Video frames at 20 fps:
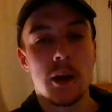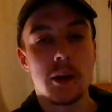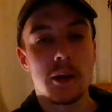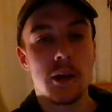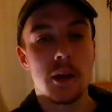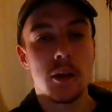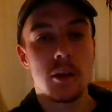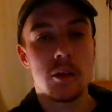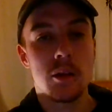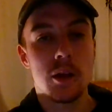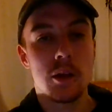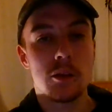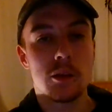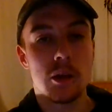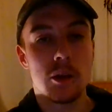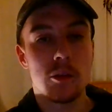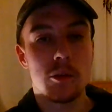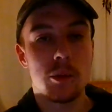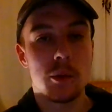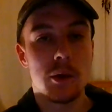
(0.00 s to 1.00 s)
kicking things
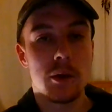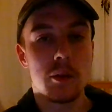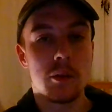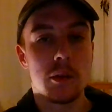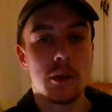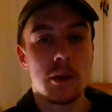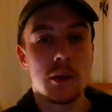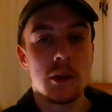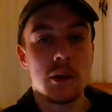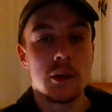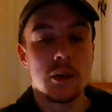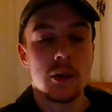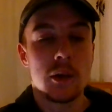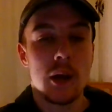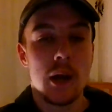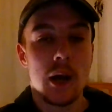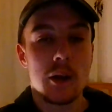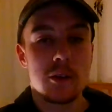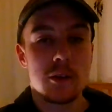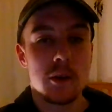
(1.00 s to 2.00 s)
off with
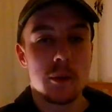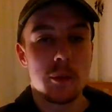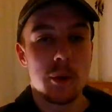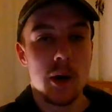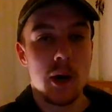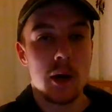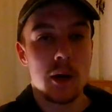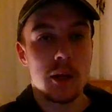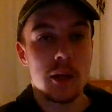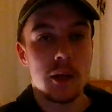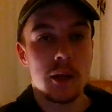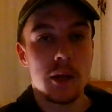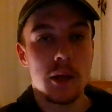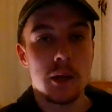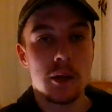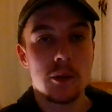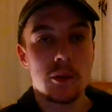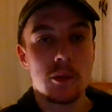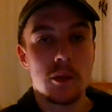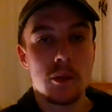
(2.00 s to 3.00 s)
Ashley Barty
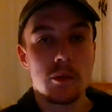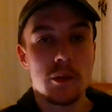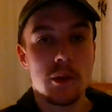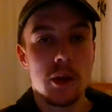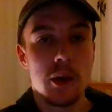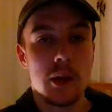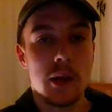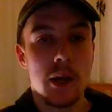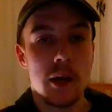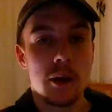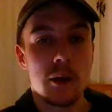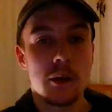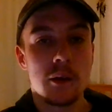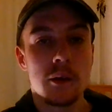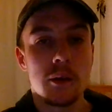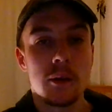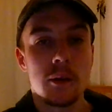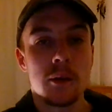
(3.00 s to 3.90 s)
against Sophia Kenin.